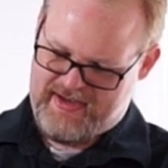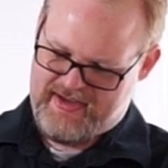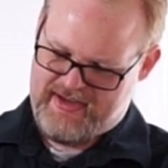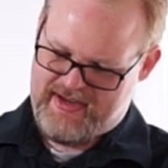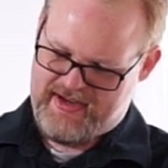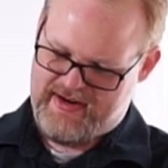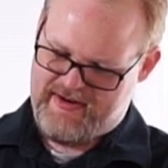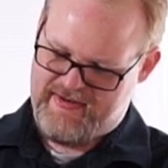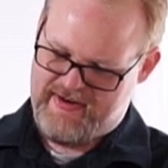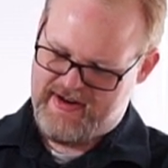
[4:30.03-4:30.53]

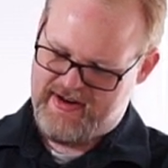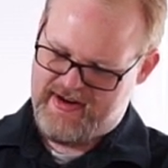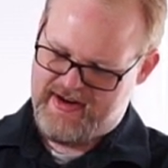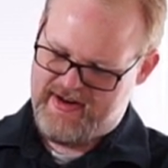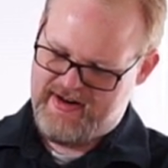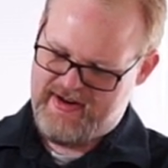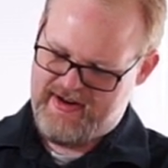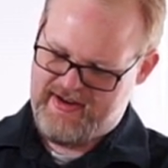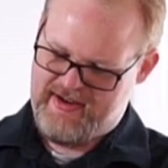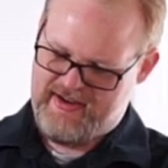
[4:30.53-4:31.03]
There we
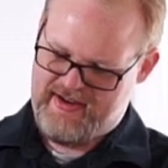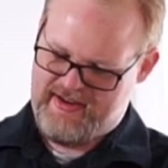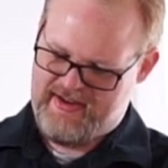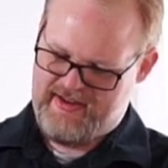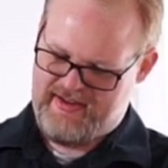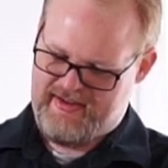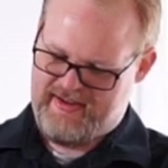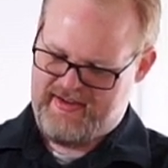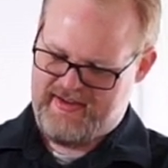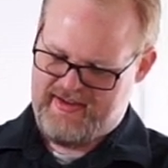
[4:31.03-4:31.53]
are.
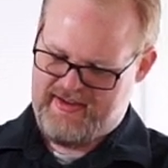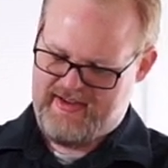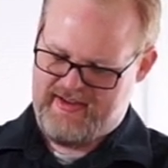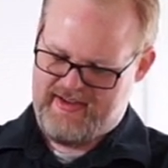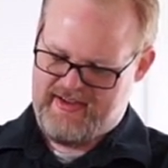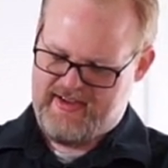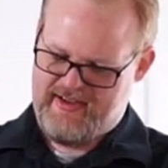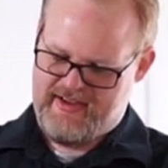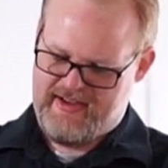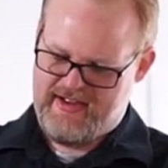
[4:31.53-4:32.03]

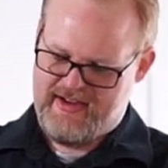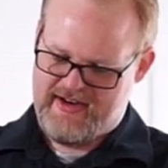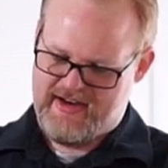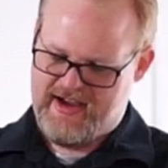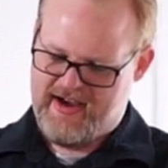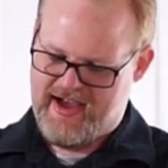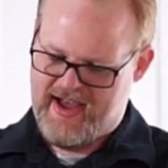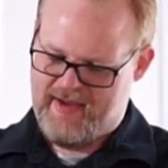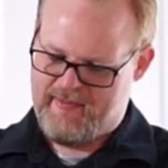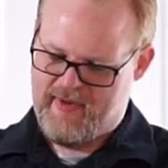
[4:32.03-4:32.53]

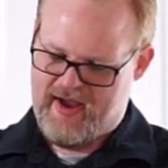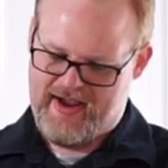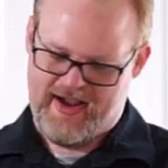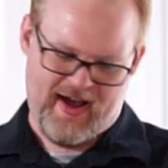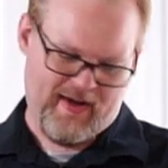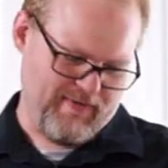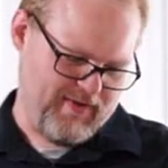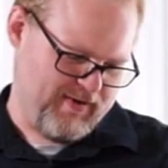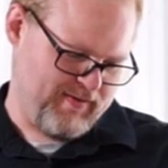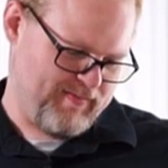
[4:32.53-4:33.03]
Now I
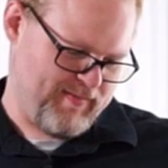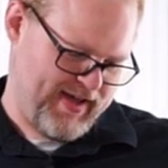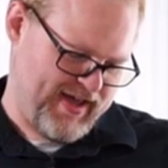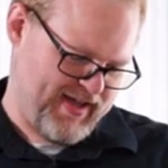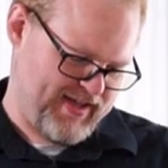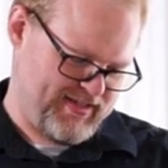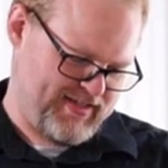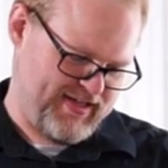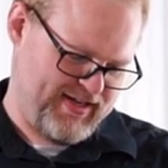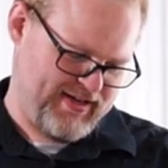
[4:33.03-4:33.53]
got rubber
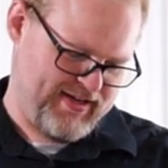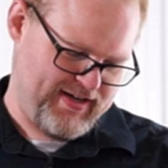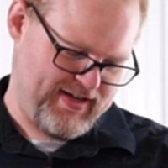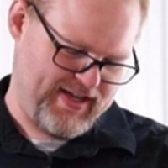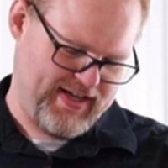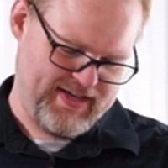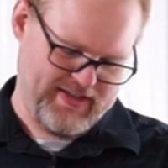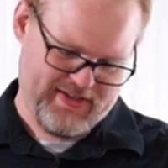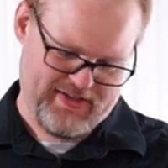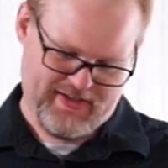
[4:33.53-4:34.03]
bands here in
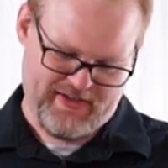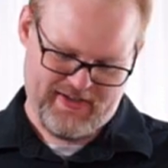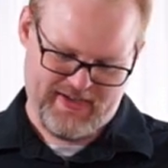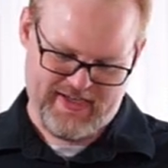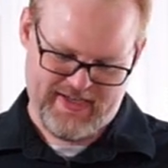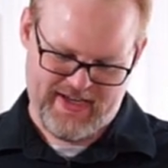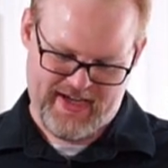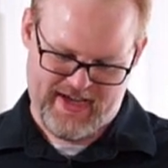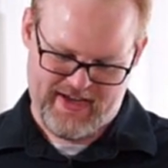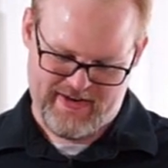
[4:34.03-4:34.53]
case your
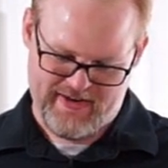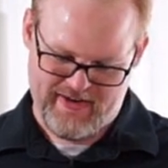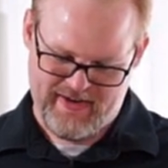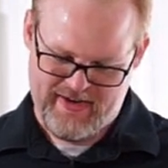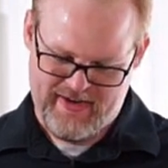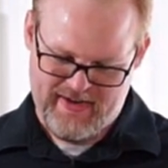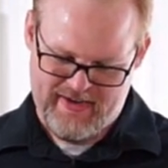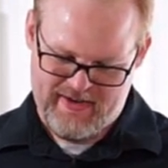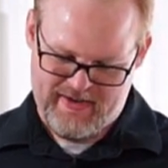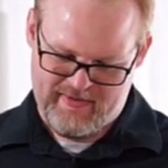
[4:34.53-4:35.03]
container
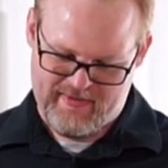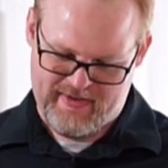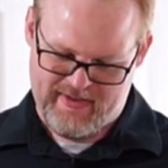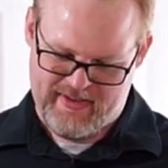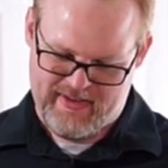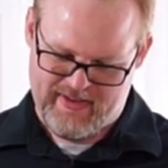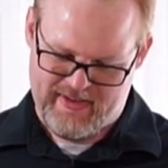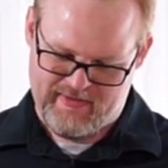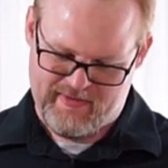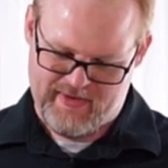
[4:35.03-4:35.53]

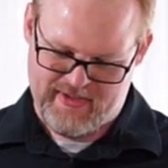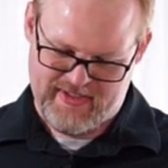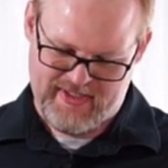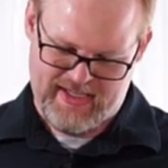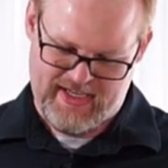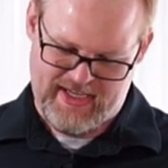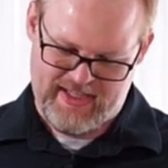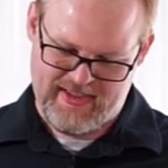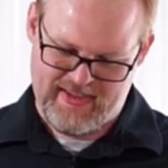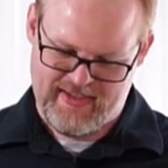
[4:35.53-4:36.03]
wants to
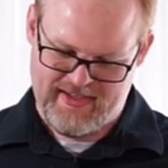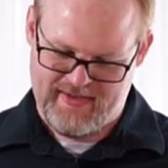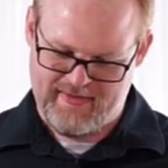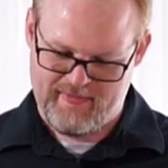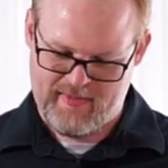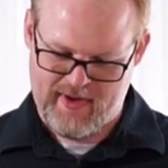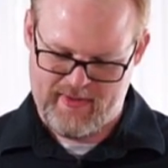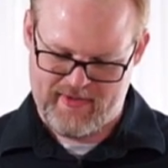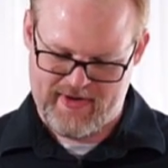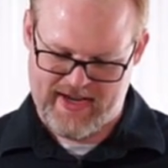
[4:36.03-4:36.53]
eat the
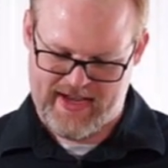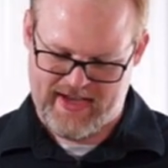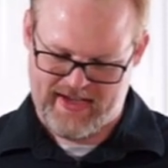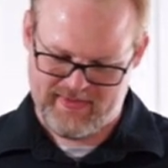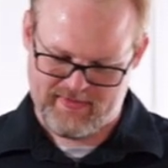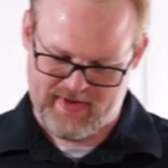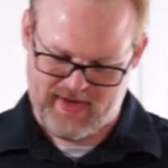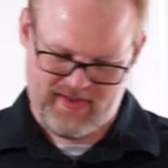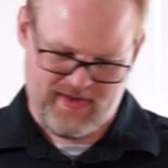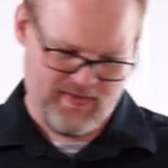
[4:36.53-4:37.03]
paper towels,
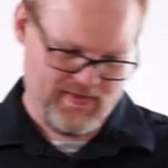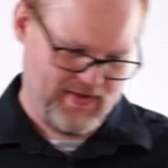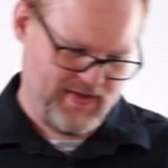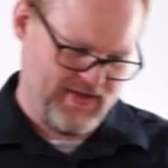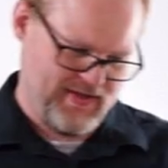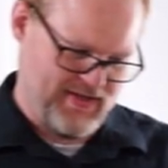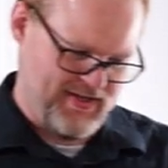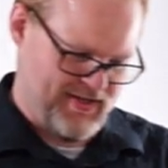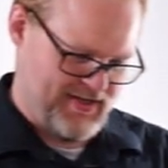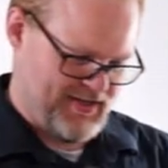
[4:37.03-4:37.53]
but I think we're
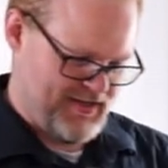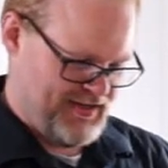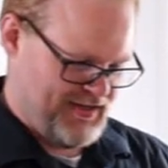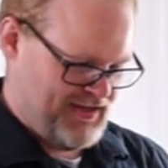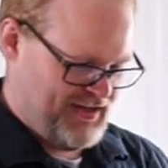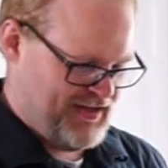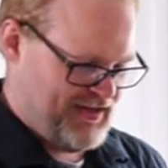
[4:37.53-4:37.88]
good here.